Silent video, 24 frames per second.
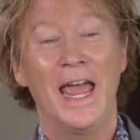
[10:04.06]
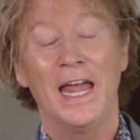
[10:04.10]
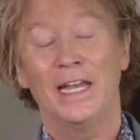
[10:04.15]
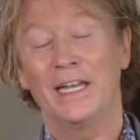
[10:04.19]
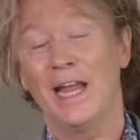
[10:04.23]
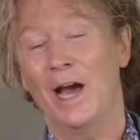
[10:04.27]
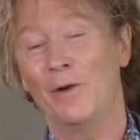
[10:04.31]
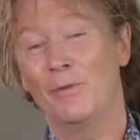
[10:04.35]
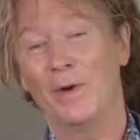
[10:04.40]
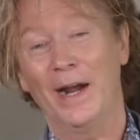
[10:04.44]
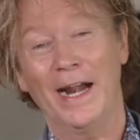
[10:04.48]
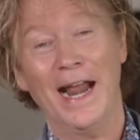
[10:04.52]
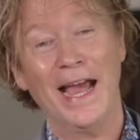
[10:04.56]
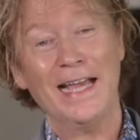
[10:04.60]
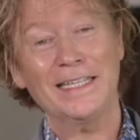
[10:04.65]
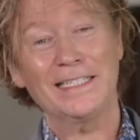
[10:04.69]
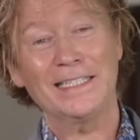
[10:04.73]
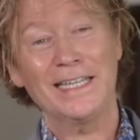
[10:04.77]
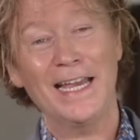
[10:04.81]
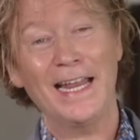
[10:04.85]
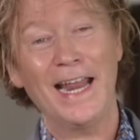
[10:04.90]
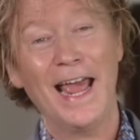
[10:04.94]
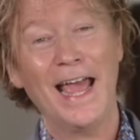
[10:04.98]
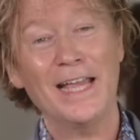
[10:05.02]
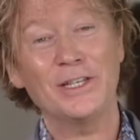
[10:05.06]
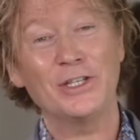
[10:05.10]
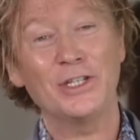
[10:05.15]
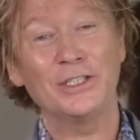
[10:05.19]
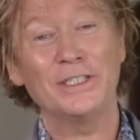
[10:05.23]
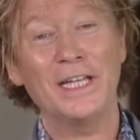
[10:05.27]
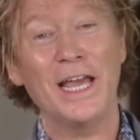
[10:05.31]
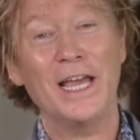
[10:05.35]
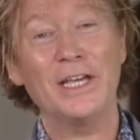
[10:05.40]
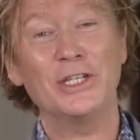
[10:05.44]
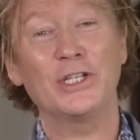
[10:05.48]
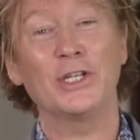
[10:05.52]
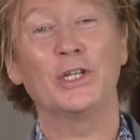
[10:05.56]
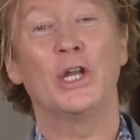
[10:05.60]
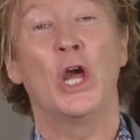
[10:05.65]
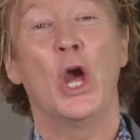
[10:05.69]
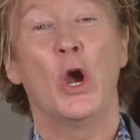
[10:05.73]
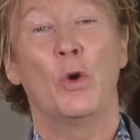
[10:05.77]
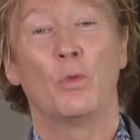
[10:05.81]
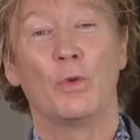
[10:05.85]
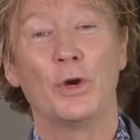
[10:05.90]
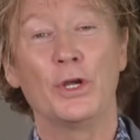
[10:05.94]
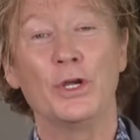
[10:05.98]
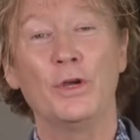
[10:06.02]
Now, when I said agitation,
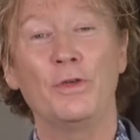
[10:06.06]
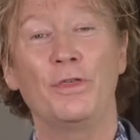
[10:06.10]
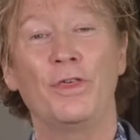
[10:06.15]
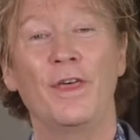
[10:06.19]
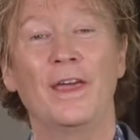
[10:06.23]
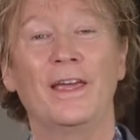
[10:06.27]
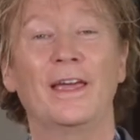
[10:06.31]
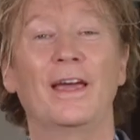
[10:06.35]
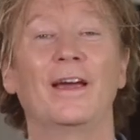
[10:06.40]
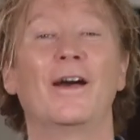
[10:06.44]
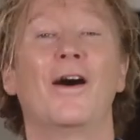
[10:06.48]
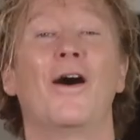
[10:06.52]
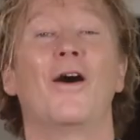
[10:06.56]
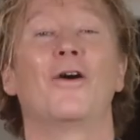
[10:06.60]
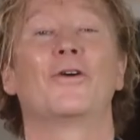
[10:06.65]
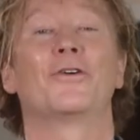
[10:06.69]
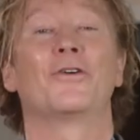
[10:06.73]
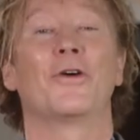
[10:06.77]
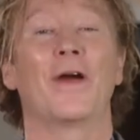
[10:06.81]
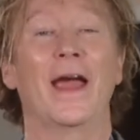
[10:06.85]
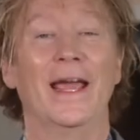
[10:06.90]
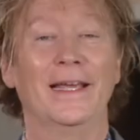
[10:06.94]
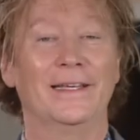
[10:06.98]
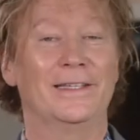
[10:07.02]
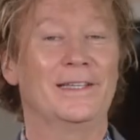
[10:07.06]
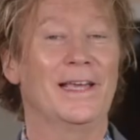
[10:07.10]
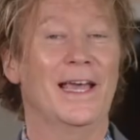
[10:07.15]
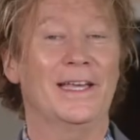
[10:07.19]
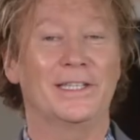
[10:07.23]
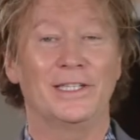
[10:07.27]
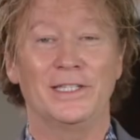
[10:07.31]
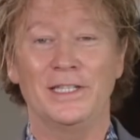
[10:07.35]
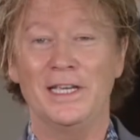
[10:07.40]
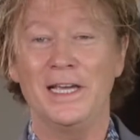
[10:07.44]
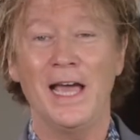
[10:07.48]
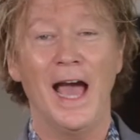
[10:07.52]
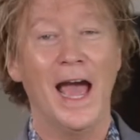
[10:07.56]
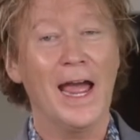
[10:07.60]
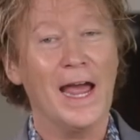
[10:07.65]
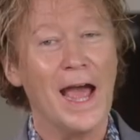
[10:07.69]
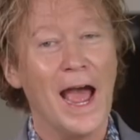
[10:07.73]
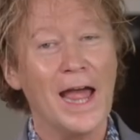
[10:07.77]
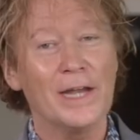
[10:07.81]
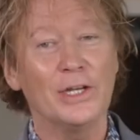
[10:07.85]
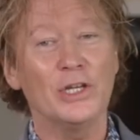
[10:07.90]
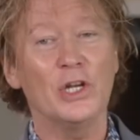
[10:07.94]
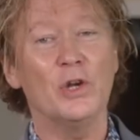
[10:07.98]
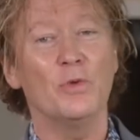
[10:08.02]
were you thinking, oh, great, yeah, see,
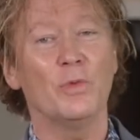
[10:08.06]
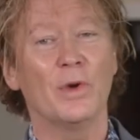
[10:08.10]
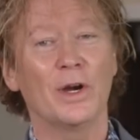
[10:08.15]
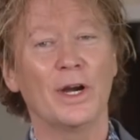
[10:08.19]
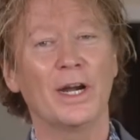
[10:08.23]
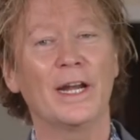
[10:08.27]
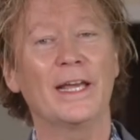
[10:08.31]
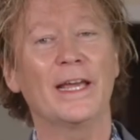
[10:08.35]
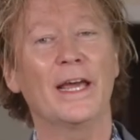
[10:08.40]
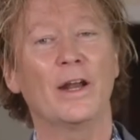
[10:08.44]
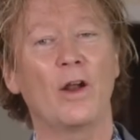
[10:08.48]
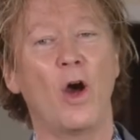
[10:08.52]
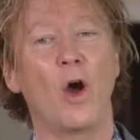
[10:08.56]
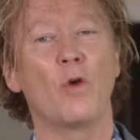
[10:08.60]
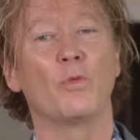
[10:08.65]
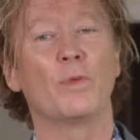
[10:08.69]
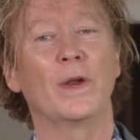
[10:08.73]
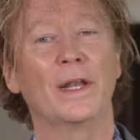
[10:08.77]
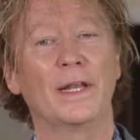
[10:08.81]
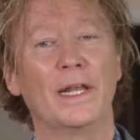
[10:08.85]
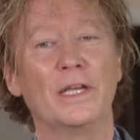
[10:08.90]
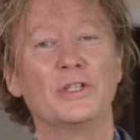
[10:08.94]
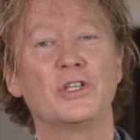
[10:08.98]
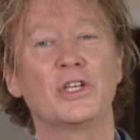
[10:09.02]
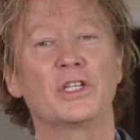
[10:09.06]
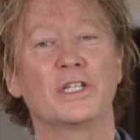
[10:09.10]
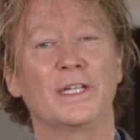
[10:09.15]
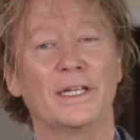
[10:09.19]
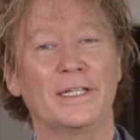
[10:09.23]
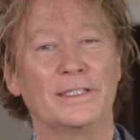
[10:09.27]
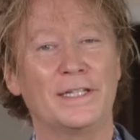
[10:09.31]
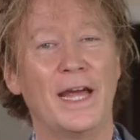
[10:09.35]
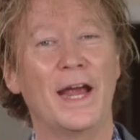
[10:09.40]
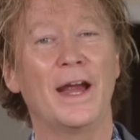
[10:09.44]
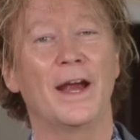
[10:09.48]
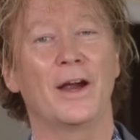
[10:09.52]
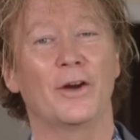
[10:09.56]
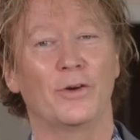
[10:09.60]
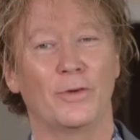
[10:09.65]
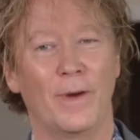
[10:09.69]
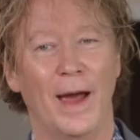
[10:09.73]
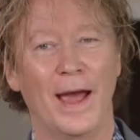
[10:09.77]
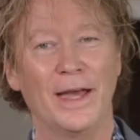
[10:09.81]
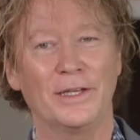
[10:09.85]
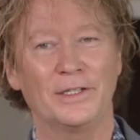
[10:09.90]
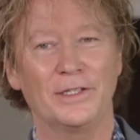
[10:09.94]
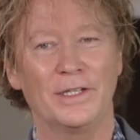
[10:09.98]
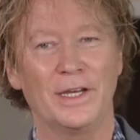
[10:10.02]
I, I knew we we're going to get all religiously
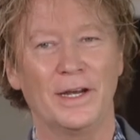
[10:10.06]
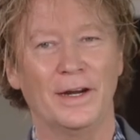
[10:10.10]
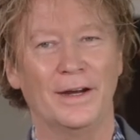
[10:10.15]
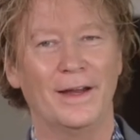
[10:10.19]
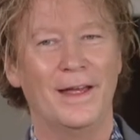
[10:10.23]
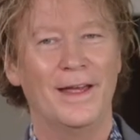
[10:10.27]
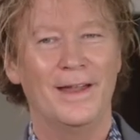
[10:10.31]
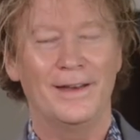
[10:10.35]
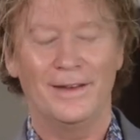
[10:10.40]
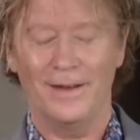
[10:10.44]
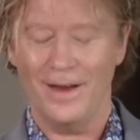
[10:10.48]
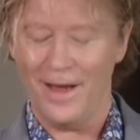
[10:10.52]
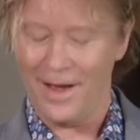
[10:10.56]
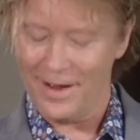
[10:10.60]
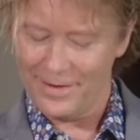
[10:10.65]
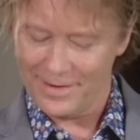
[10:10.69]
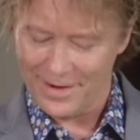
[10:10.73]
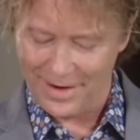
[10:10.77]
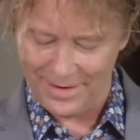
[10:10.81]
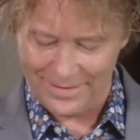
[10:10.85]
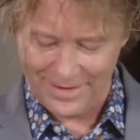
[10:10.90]
terrorized here. No, no,